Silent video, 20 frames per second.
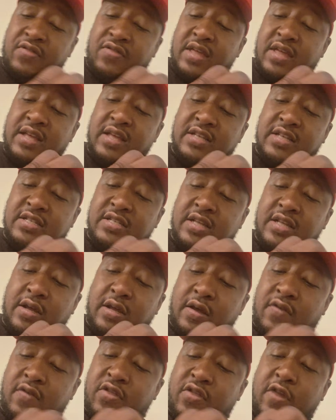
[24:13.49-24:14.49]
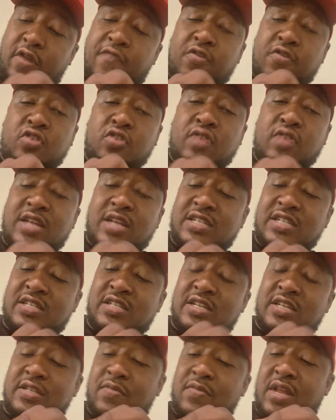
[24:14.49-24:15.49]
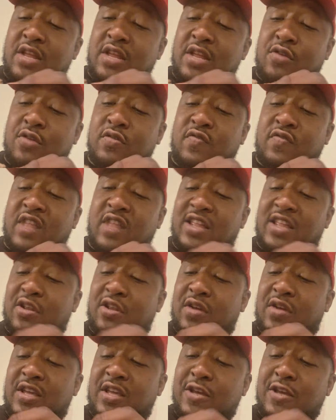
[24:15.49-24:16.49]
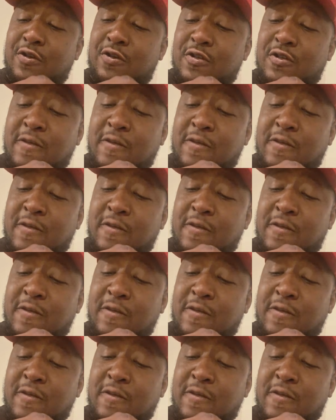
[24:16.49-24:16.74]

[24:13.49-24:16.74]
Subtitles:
is their filtration system that they use for like their gills.